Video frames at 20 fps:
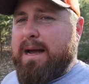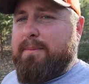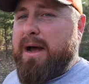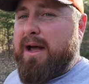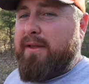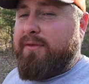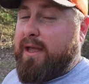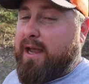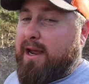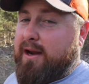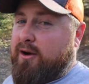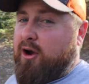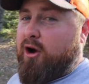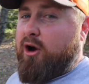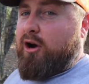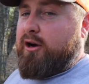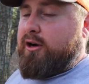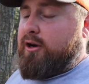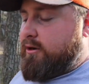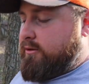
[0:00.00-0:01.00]
I bought that
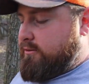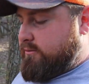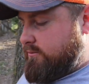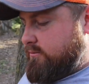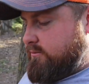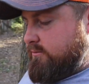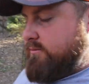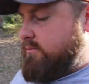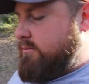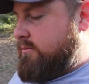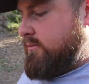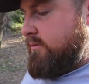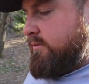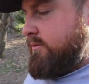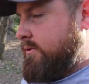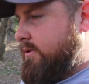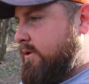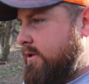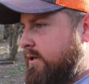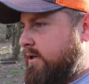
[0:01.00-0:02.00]
auger.
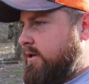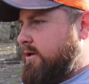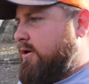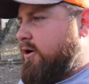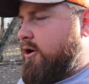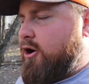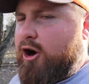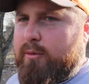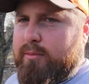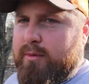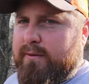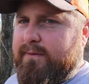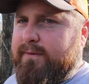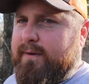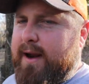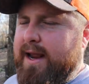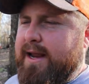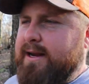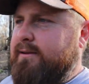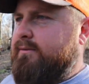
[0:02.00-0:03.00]
Harbor
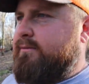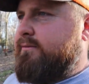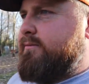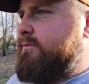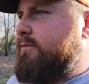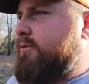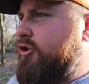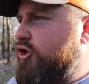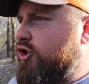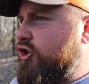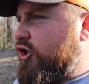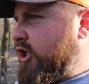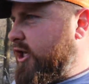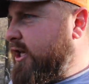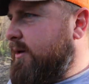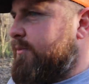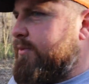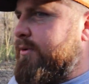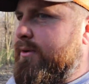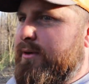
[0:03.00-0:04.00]
Freight,
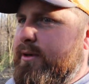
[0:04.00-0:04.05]
cheap,